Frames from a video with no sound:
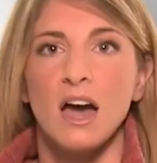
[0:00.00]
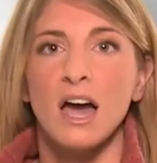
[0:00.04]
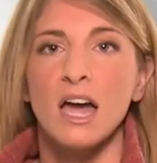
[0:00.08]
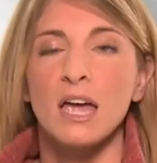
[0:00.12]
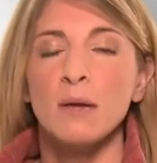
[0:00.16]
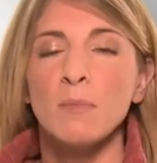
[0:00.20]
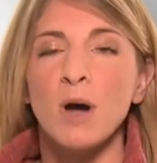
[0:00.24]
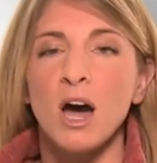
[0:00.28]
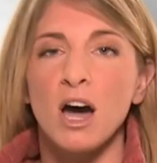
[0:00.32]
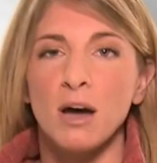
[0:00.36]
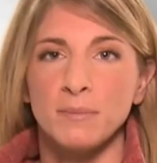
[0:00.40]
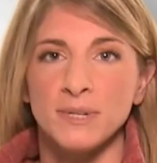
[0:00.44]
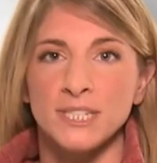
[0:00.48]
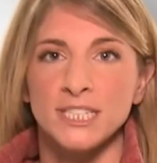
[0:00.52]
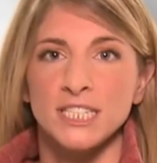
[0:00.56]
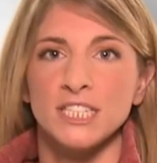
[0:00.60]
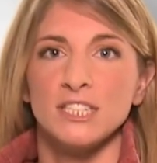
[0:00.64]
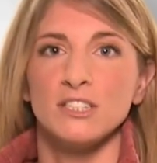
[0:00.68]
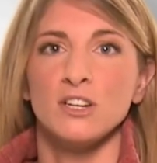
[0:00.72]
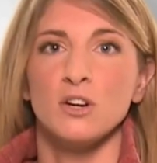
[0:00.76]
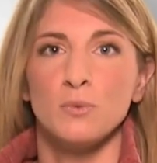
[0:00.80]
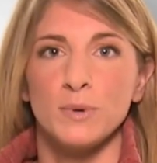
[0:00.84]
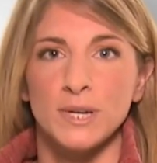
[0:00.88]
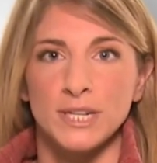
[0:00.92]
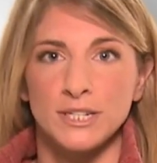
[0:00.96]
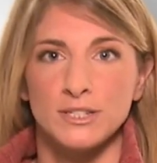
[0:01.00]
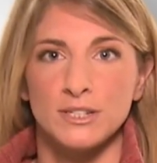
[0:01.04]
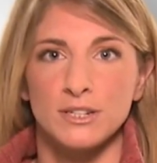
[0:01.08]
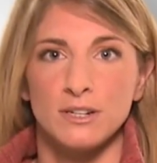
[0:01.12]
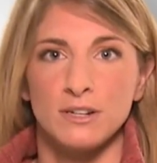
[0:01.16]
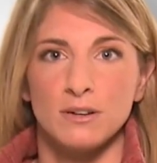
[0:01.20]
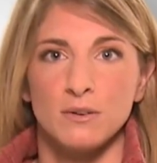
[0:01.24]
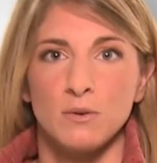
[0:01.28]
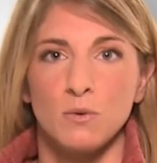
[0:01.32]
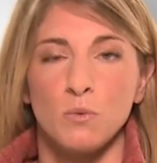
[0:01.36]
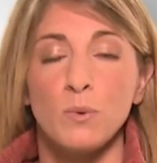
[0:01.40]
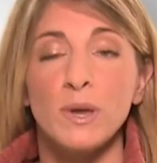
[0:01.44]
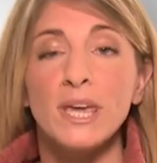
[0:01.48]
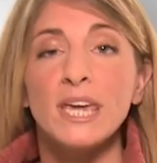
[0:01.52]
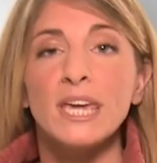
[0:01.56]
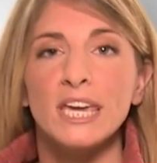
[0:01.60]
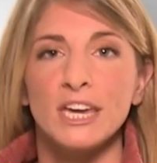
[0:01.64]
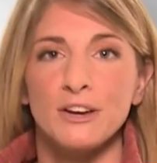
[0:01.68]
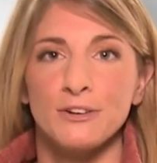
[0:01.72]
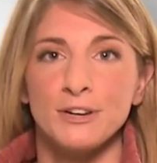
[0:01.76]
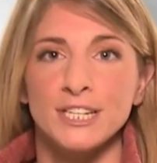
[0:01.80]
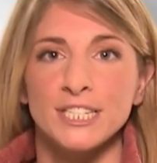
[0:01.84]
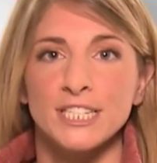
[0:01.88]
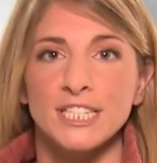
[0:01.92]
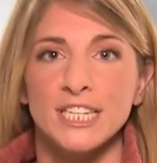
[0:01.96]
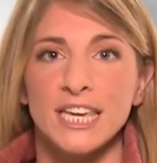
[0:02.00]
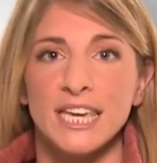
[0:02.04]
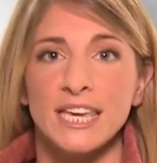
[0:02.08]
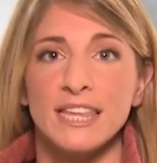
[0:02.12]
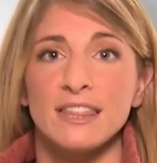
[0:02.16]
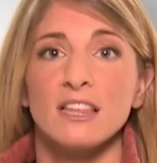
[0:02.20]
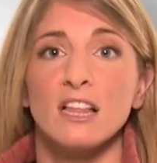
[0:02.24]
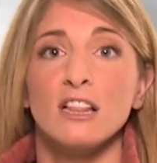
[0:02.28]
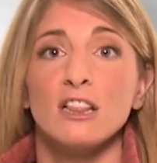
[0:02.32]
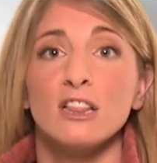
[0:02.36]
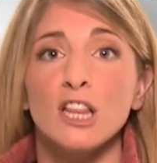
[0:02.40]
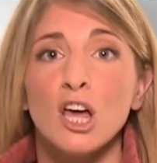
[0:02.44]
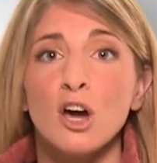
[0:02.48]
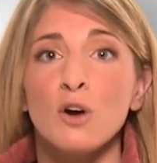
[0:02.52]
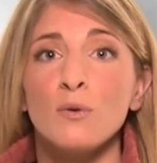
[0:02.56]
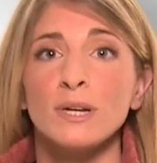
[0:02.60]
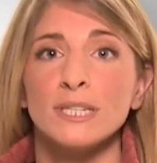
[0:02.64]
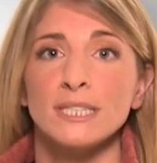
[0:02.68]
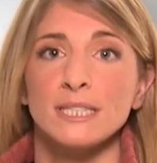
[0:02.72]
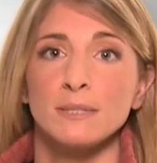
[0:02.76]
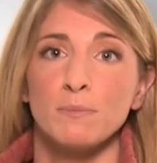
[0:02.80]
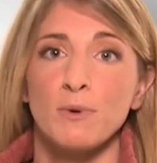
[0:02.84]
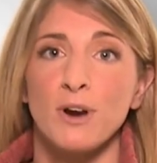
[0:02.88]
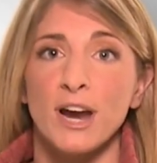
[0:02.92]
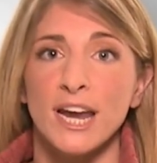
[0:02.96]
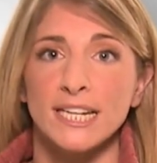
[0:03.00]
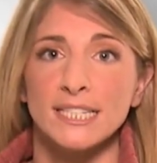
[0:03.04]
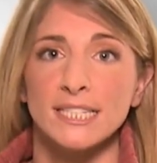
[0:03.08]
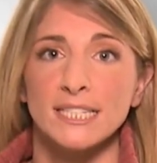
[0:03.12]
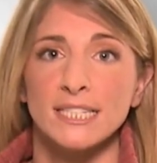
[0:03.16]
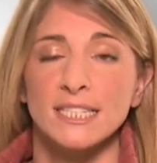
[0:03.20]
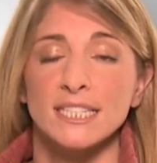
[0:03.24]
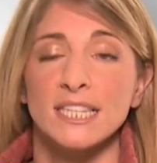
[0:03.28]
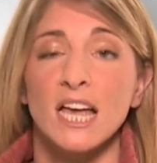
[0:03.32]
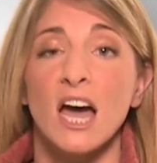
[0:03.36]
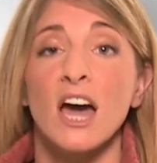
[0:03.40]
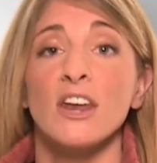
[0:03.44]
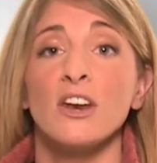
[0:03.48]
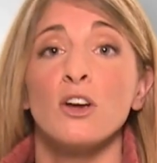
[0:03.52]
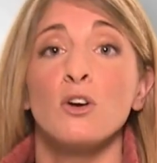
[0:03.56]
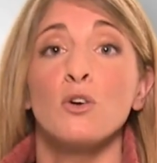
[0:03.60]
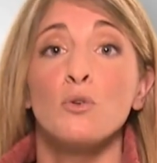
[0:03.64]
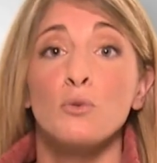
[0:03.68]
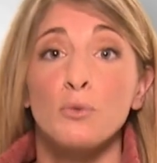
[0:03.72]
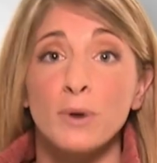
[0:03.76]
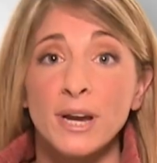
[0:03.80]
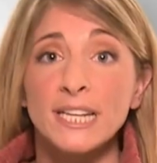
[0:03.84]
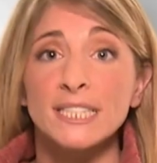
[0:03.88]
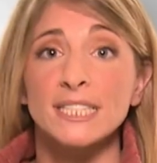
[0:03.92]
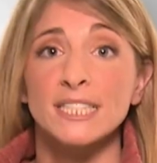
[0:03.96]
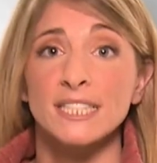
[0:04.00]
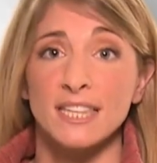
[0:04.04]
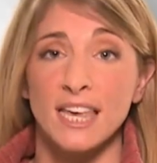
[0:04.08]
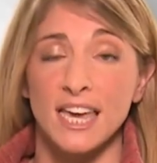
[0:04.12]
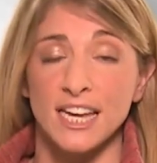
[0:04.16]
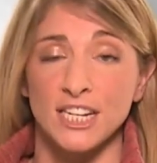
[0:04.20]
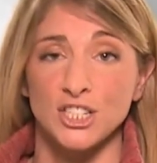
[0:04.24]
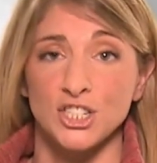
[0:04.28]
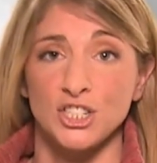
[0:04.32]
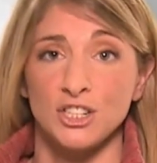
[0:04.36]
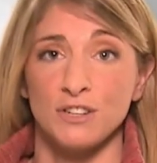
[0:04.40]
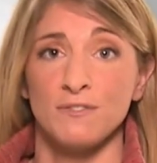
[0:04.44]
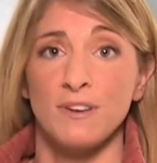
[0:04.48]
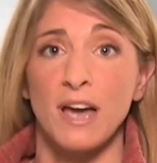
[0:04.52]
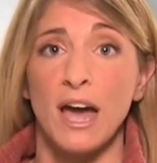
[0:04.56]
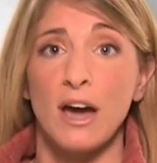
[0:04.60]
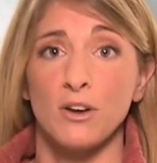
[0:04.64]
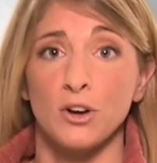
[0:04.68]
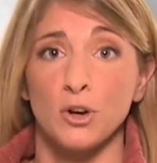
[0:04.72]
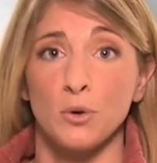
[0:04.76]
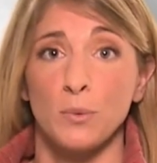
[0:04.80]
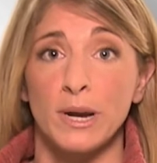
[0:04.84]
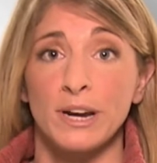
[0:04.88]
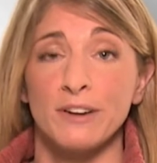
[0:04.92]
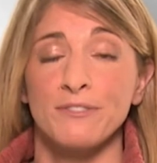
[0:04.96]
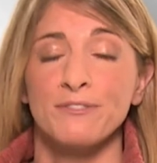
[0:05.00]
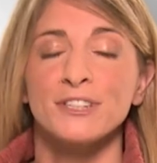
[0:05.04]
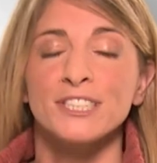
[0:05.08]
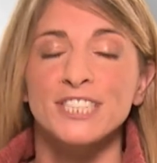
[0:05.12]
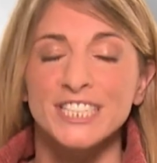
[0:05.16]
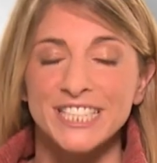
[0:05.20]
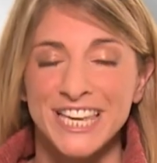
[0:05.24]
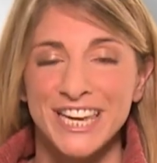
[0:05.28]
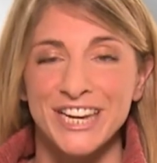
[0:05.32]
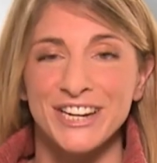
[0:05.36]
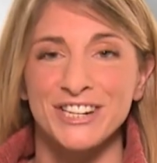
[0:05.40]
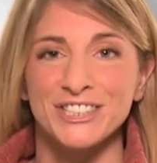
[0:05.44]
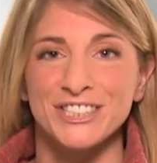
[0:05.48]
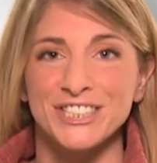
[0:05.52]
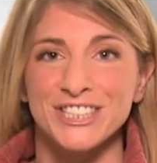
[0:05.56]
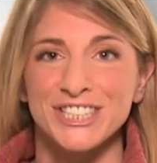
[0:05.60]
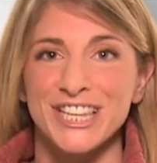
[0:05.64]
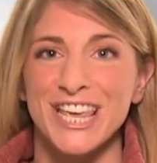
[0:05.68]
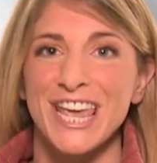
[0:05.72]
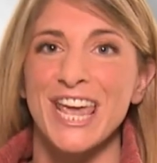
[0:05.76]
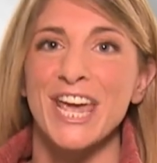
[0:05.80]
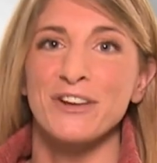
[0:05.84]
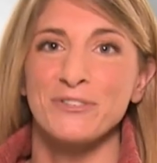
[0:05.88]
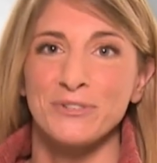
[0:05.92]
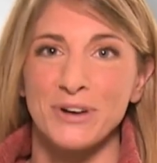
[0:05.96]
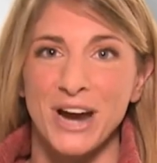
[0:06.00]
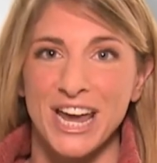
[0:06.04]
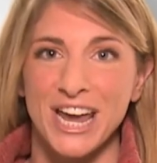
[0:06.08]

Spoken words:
I'm Amandina Winter. We guarantee the lowest prices on a great selection of outerwear for skiers and